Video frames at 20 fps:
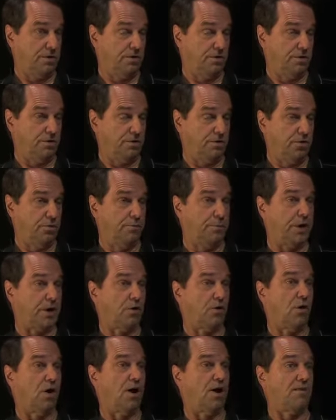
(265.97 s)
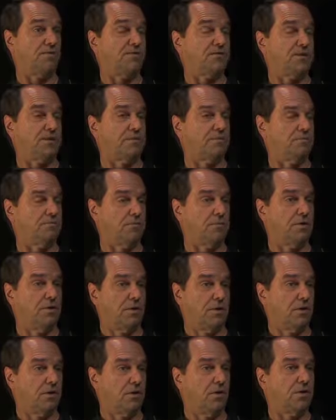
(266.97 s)
You're better off to
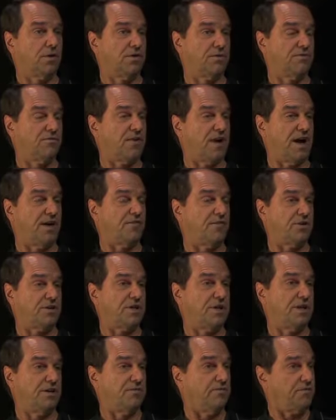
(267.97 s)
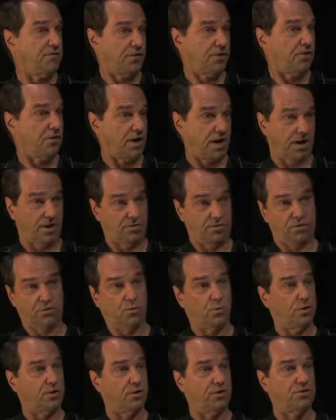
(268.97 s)
look at 5 or 10, figure out the
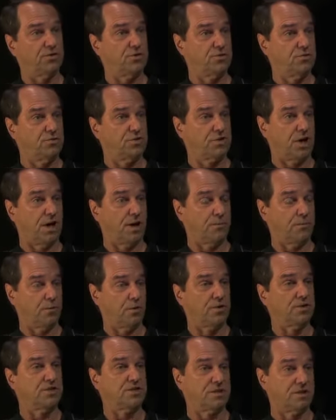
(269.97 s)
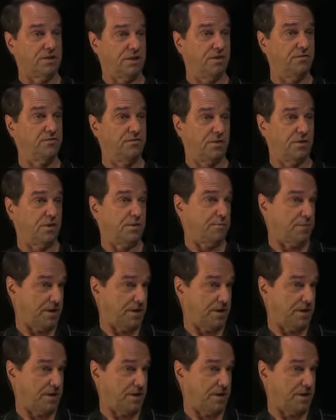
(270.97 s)
1 or 2 top ones and give to them.